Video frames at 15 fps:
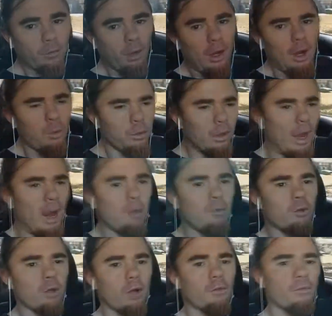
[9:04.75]
And with
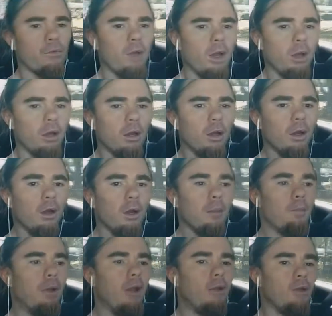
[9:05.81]
Amazon Fleet,
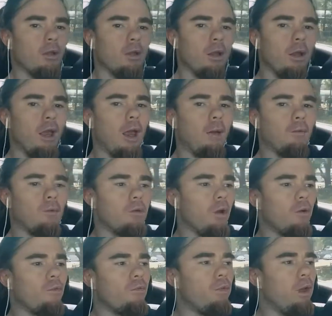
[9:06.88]
basically
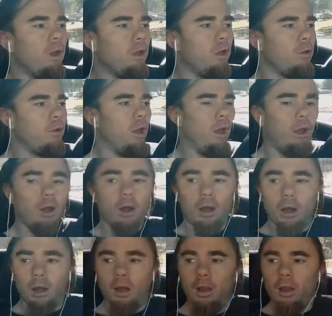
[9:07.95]
Amazon Fleet is
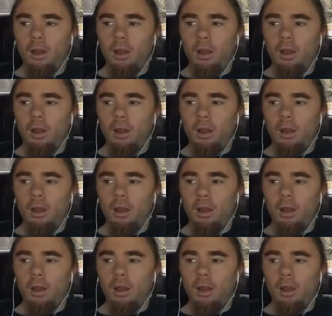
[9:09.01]
a